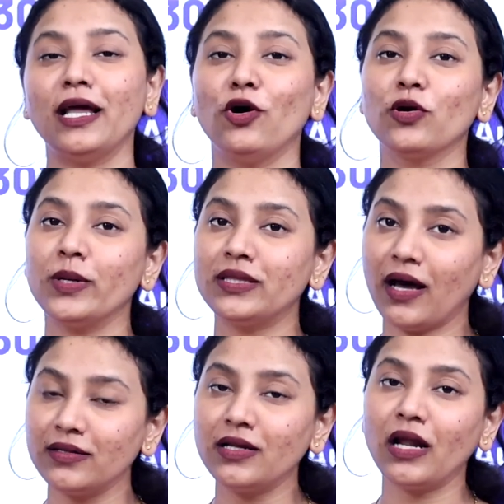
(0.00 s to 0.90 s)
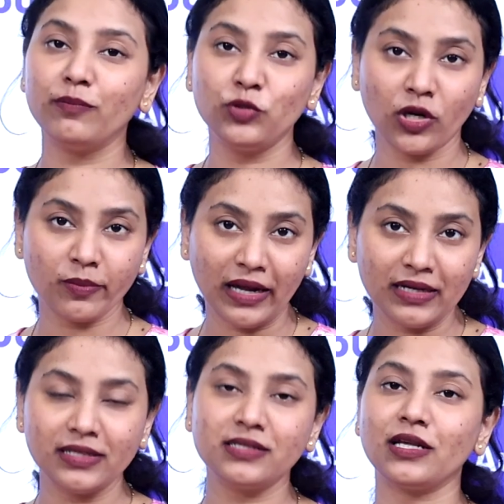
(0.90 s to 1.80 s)
along with other
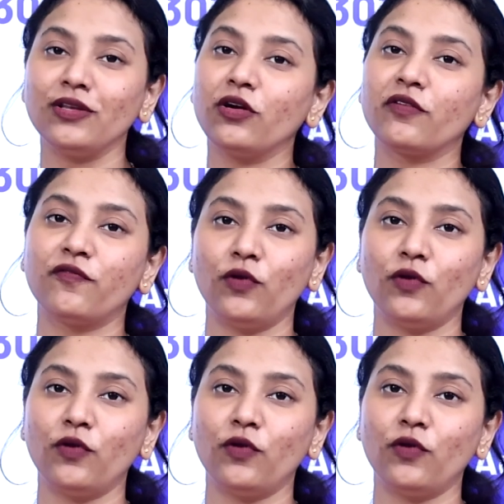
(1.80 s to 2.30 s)
abnormalities in your